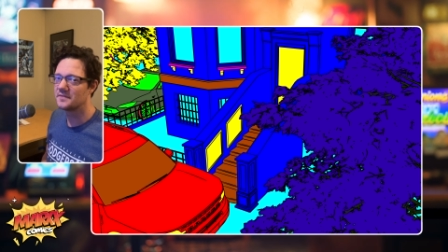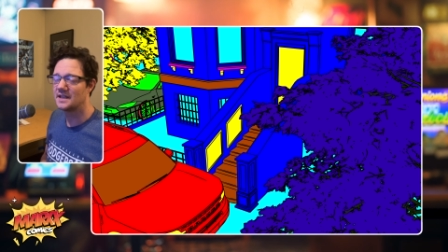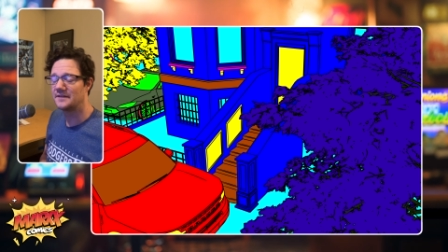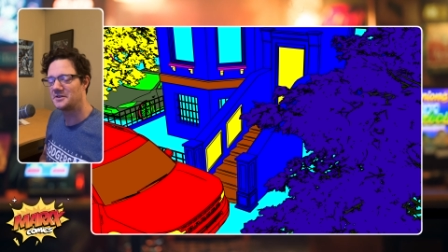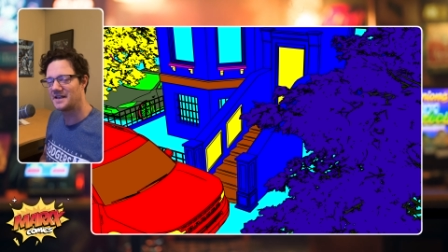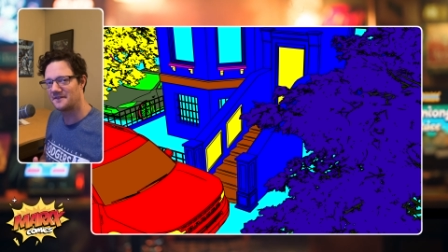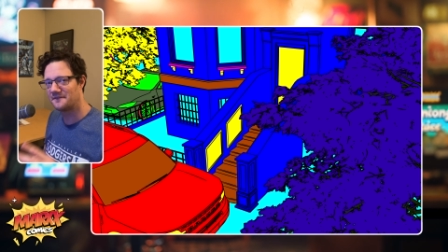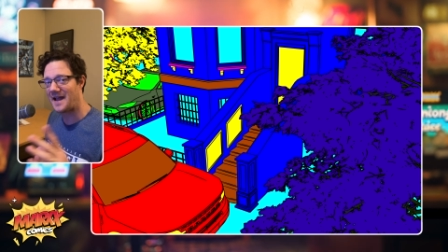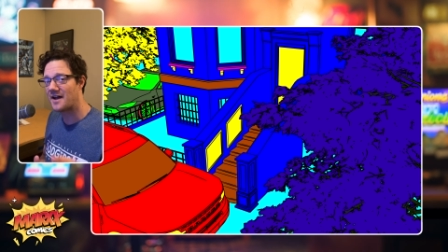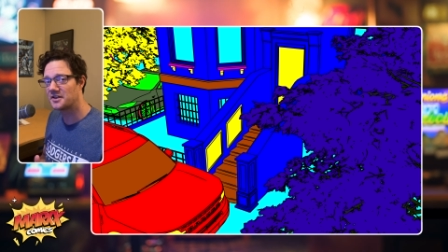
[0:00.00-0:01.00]
If you get
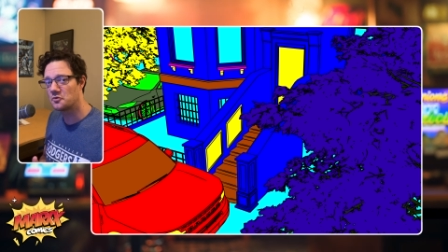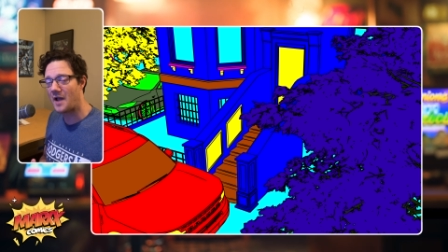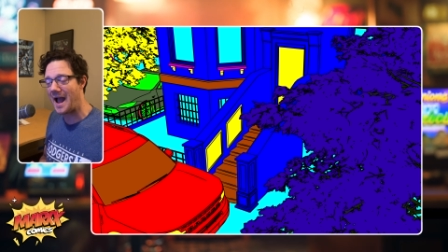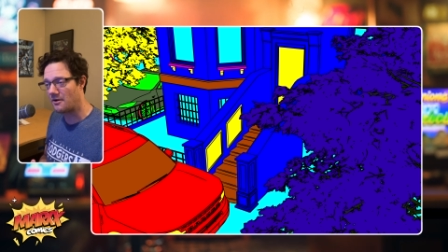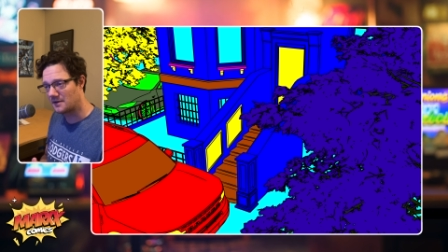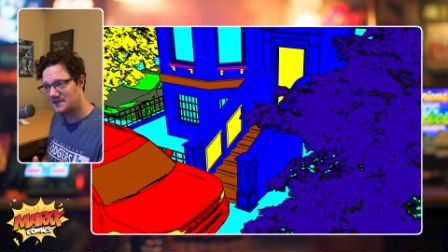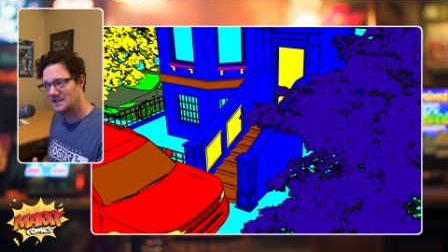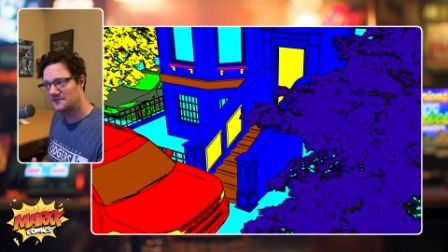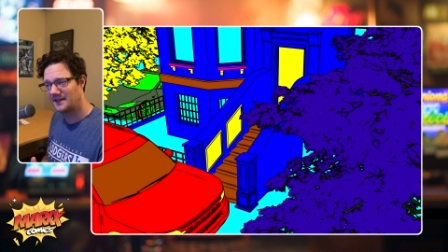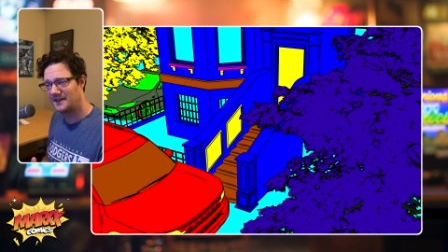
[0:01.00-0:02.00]
value out of
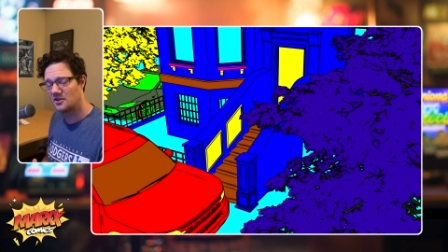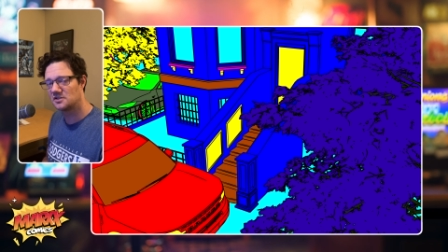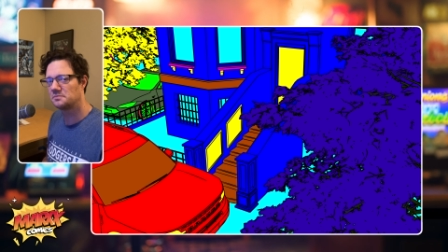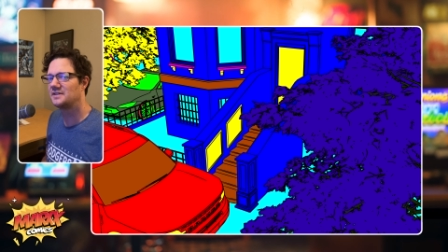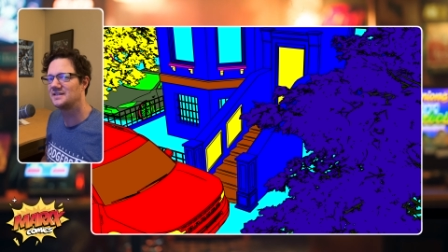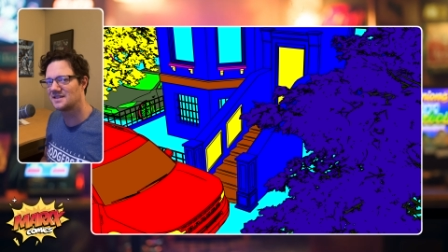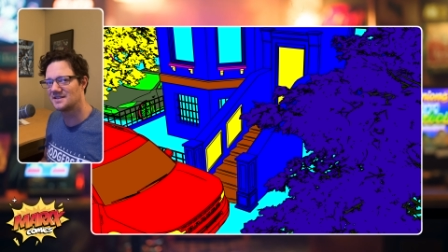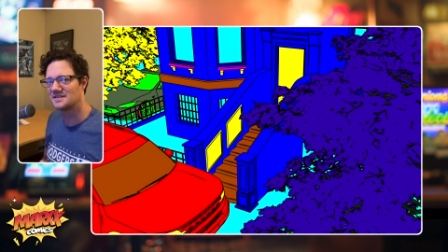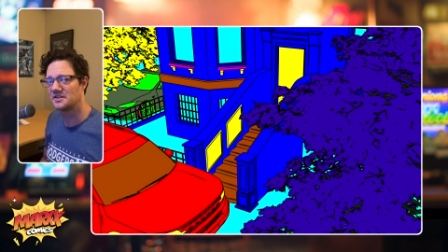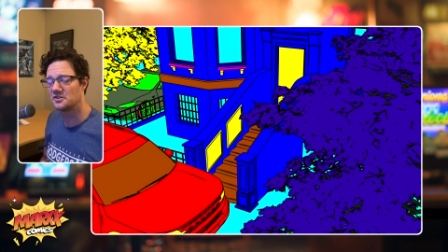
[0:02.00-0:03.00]
these videos, please
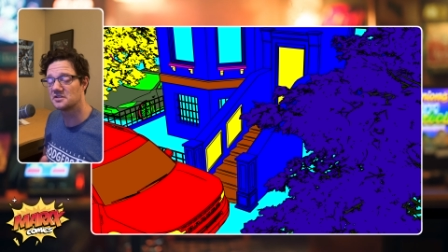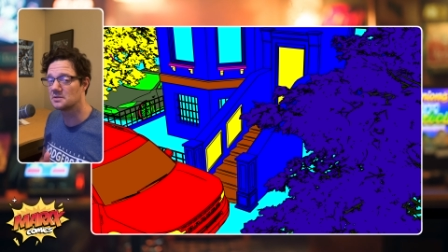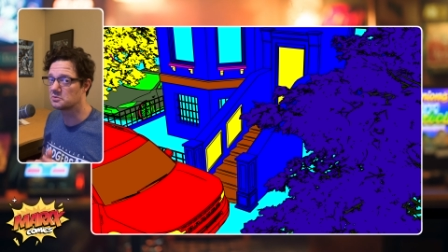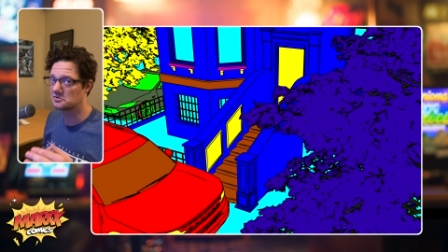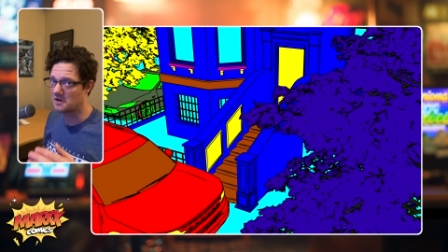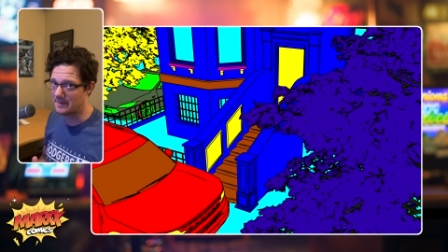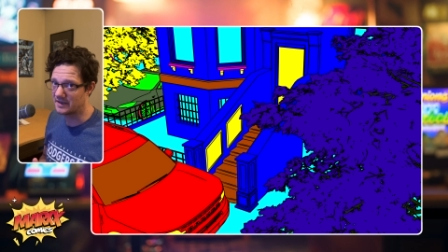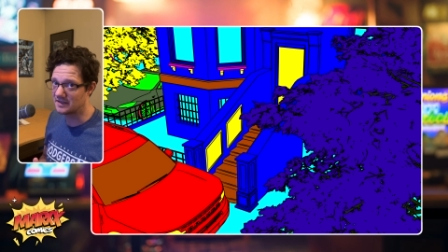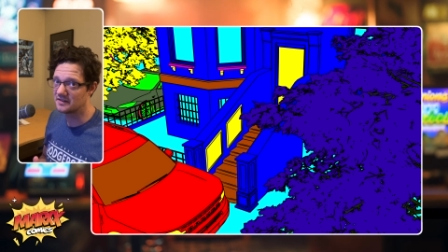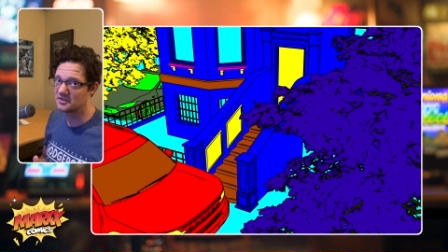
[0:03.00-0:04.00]
consider
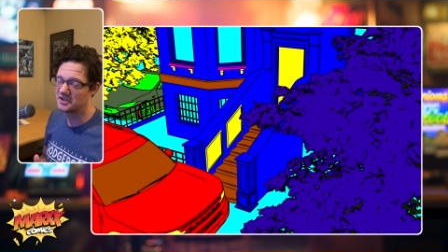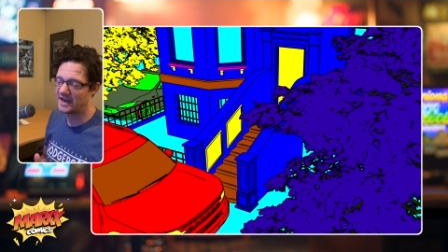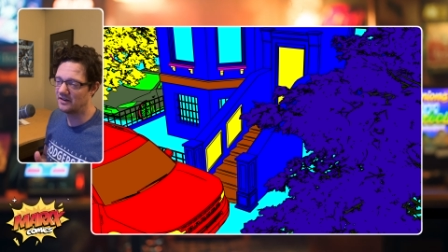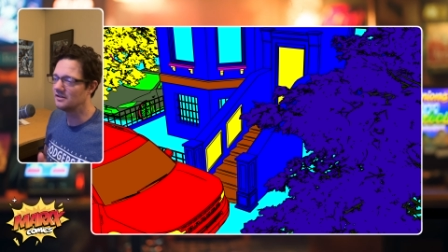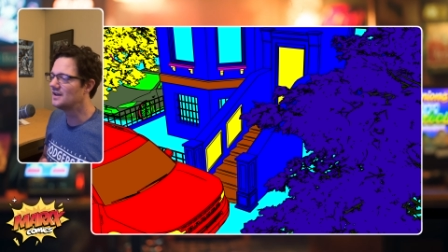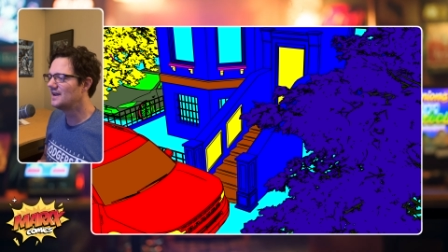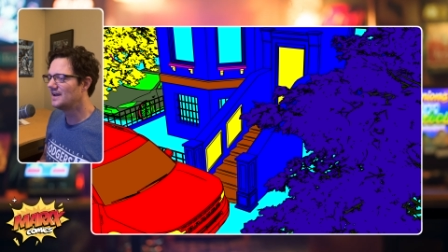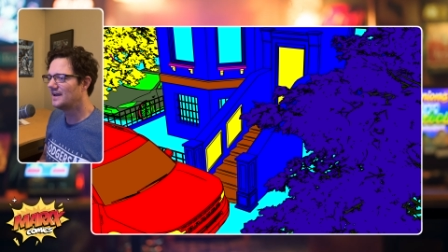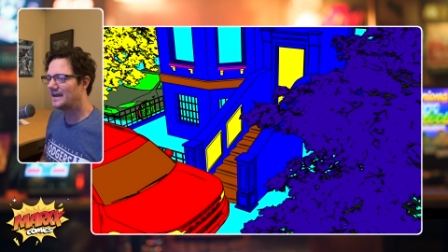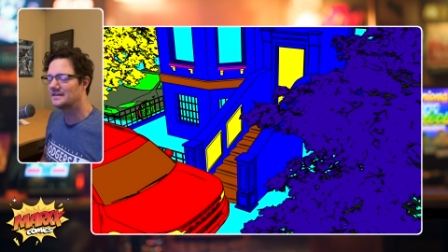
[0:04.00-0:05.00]
subscribing to the channel
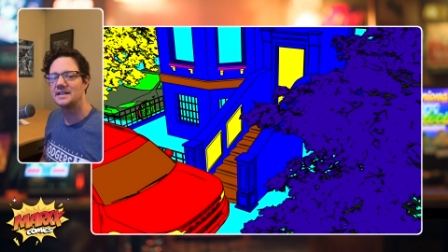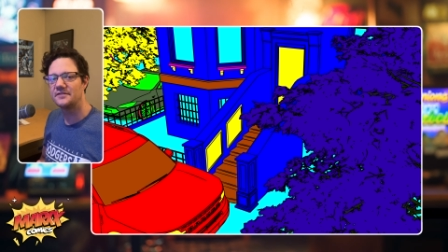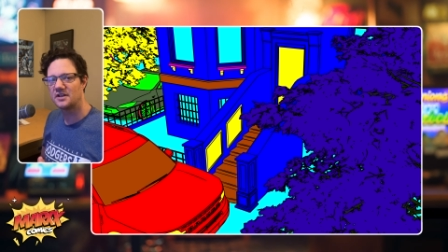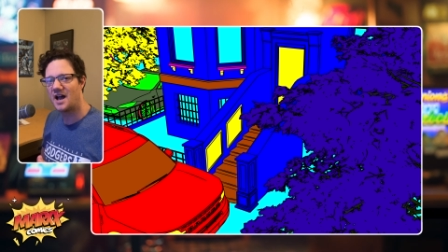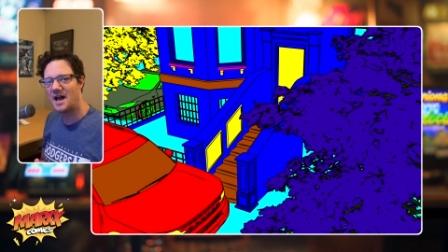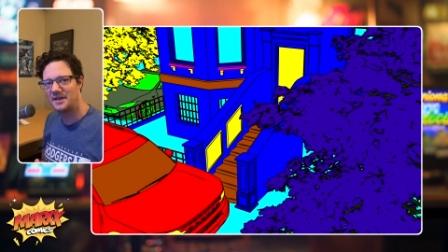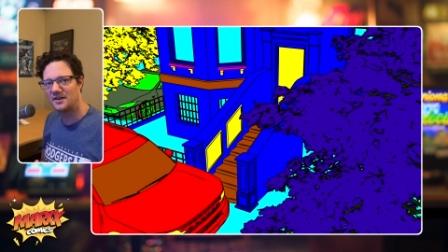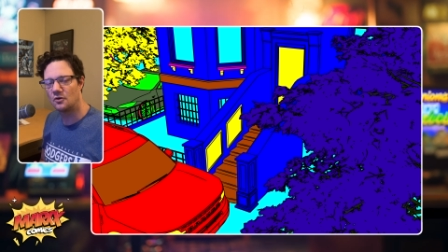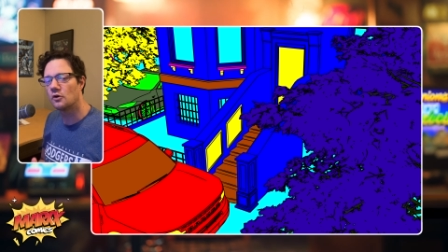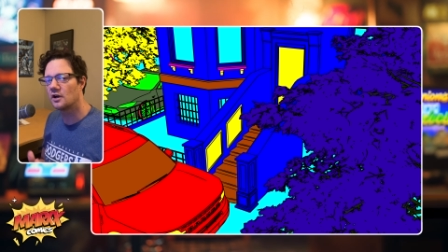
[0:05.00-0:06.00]
and leave a
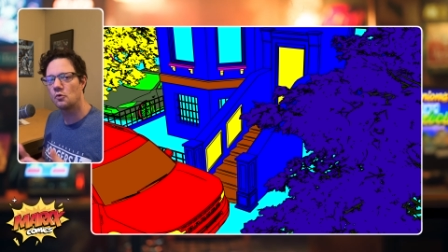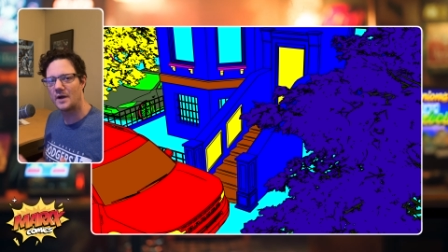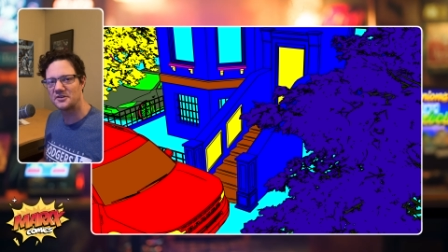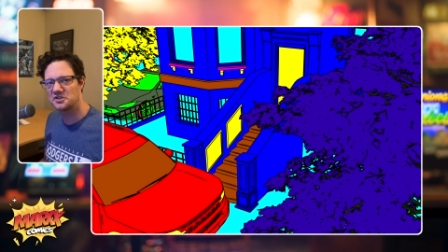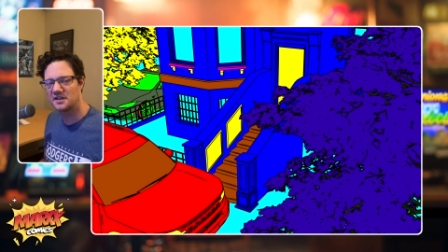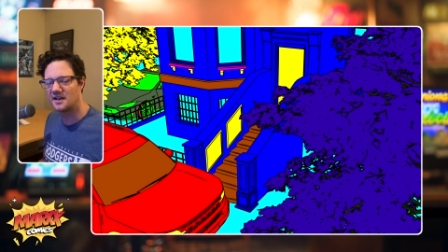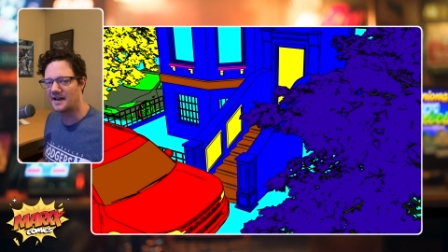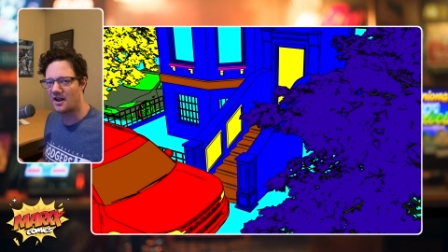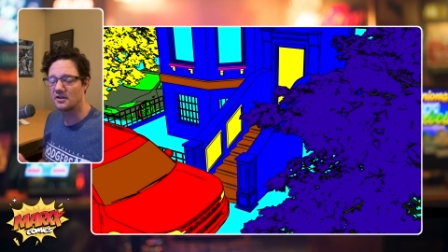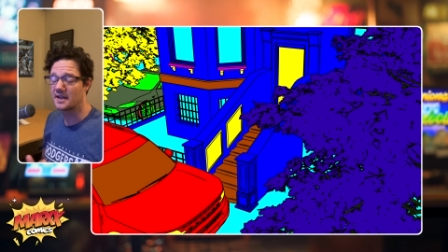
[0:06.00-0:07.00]
comment or a question,
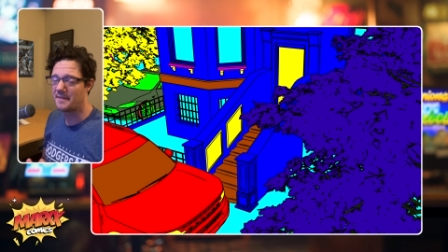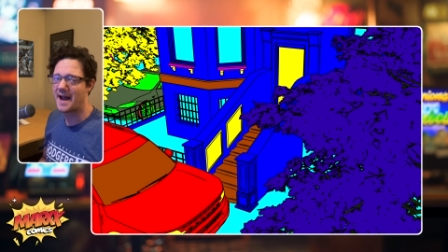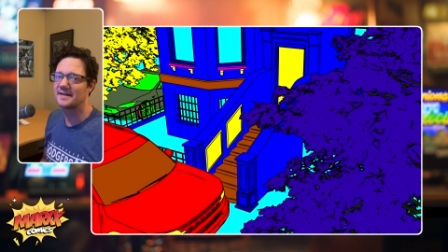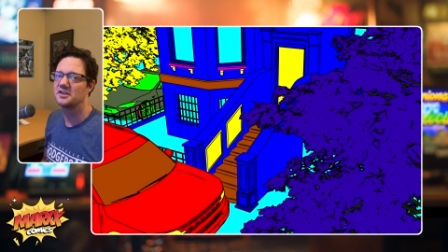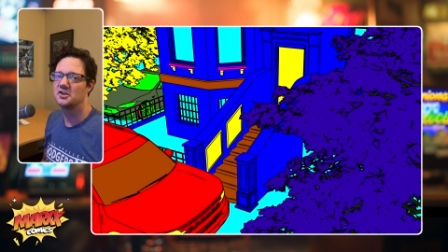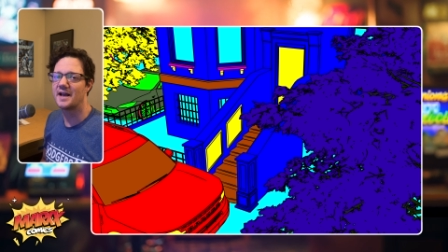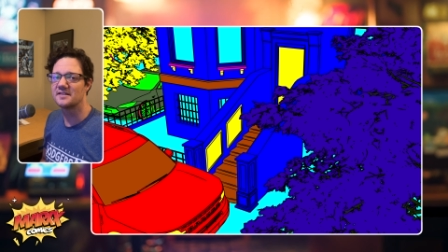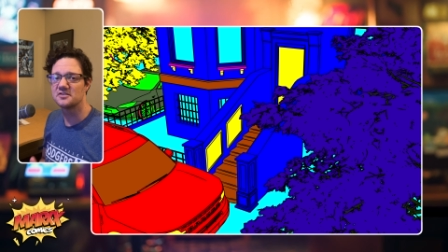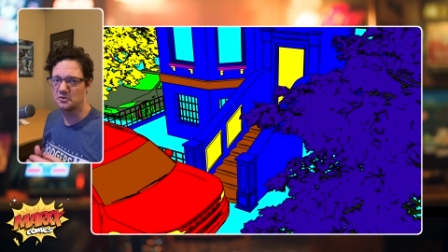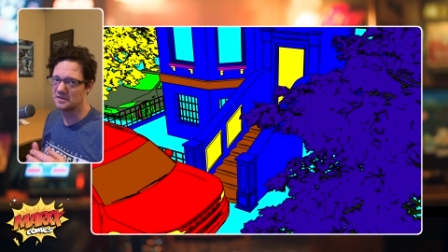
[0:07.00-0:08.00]
and I'll get back to you
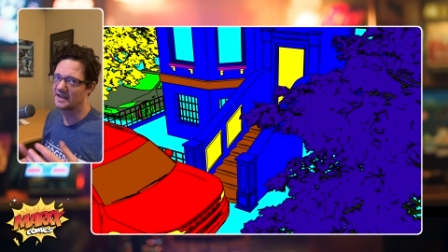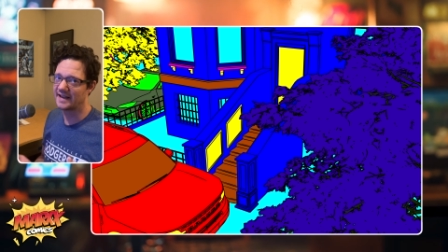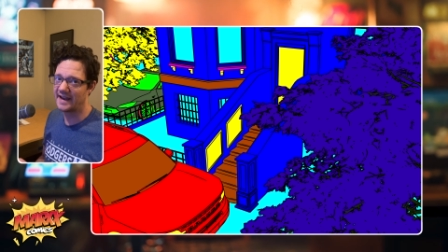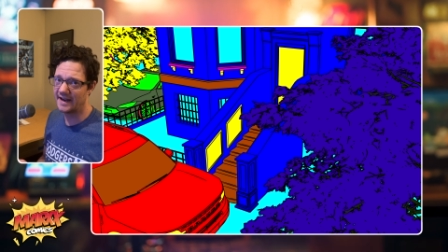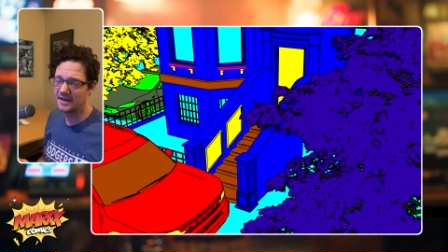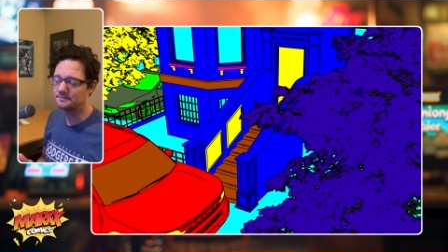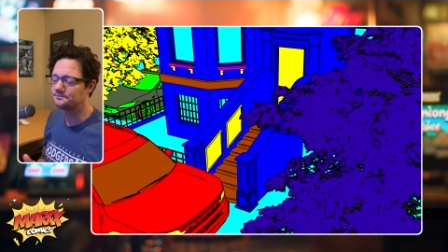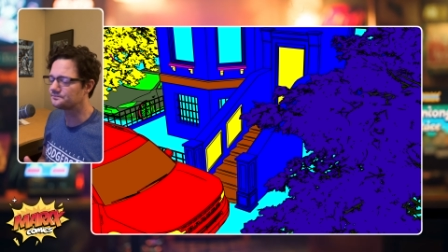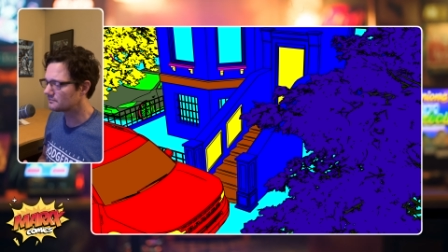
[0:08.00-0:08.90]
as soon as I can.